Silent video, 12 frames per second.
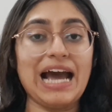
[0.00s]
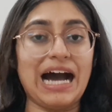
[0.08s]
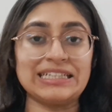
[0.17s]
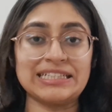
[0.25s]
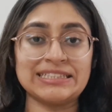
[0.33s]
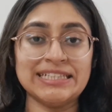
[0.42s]

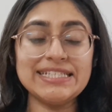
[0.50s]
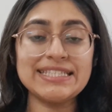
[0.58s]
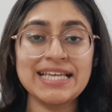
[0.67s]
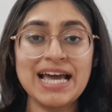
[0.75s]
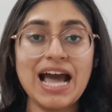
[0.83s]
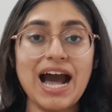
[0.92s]
Under this,
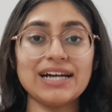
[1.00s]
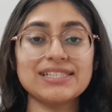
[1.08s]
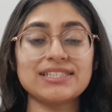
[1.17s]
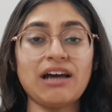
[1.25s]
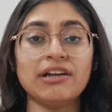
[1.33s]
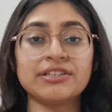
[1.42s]
a
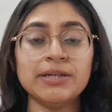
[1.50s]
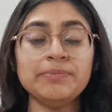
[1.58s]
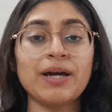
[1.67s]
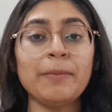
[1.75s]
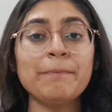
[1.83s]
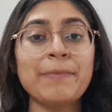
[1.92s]

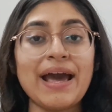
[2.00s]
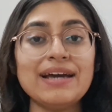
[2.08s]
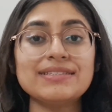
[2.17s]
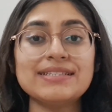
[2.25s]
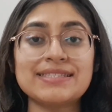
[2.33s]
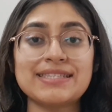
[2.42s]
startup
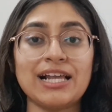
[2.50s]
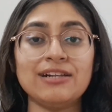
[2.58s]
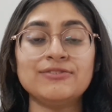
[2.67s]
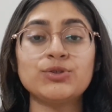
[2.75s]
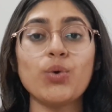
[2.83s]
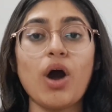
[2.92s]
compares
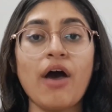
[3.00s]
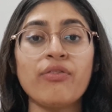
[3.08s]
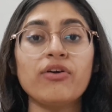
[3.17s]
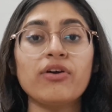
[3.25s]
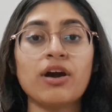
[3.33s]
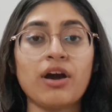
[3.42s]
itself to
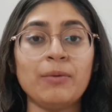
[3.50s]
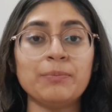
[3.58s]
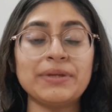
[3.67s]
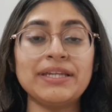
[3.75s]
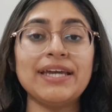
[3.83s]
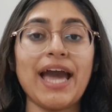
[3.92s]
other
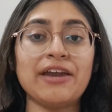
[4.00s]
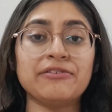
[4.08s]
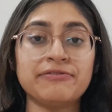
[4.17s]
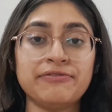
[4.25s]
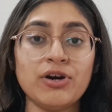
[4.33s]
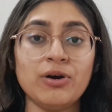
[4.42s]
company and
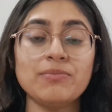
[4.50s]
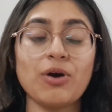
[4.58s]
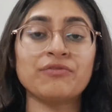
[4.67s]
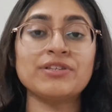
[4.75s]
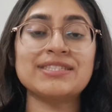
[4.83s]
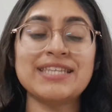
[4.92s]
firm
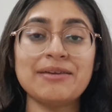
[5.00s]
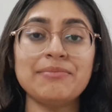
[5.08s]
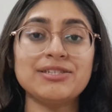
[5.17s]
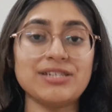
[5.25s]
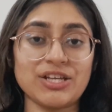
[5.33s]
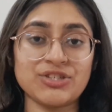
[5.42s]
of the same
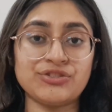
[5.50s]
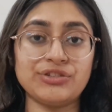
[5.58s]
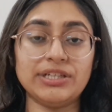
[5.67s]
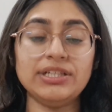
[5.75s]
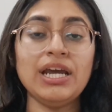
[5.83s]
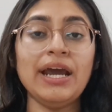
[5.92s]

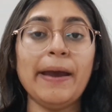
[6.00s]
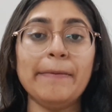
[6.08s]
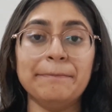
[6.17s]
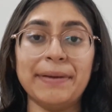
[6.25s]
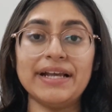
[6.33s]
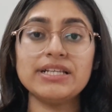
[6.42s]
industry
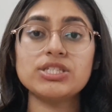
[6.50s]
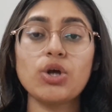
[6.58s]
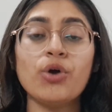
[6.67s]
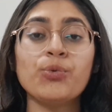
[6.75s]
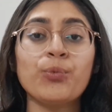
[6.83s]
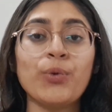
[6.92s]
based
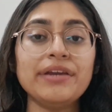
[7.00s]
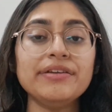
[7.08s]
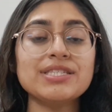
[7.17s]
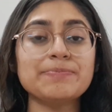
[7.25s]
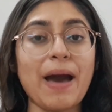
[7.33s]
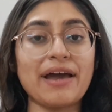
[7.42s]
on
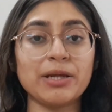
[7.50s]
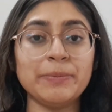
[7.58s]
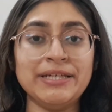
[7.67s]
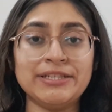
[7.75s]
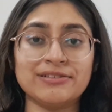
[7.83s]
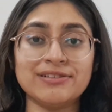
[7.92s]
various
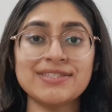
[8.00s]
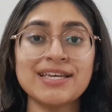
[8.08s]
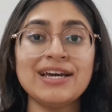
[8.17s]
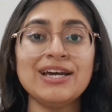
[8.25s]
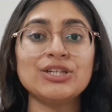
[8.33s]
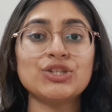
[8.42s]
parameters
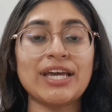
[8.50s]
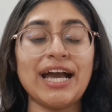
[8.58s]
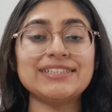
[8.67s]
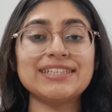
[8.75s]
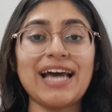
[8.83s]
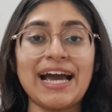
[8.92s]
to
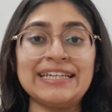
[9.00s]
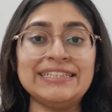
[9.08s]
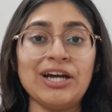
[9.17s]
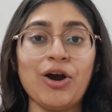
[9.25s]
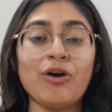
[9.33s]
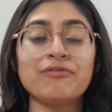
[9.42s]
get an
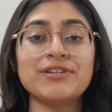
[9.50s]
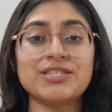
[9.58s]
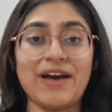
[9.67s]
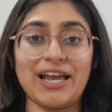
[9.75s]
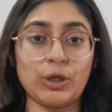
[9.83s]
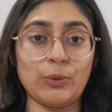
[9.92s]
idea of
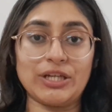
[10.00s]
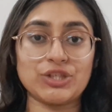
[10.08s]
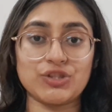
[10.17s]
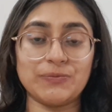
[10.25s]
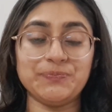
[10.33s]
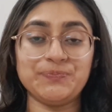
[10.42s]
its
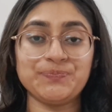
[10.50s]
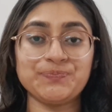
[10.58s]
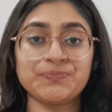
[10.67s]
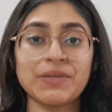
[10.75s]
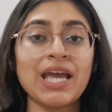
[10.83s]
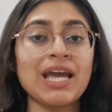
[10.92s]
valuation.
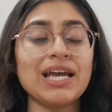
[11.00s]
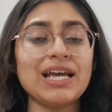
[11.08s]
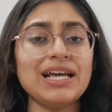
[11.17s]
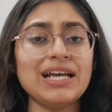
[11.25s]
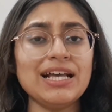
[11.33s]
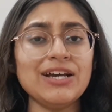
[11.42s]

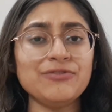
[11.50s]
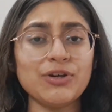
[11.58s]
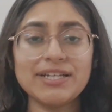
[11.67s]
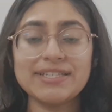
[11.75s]
For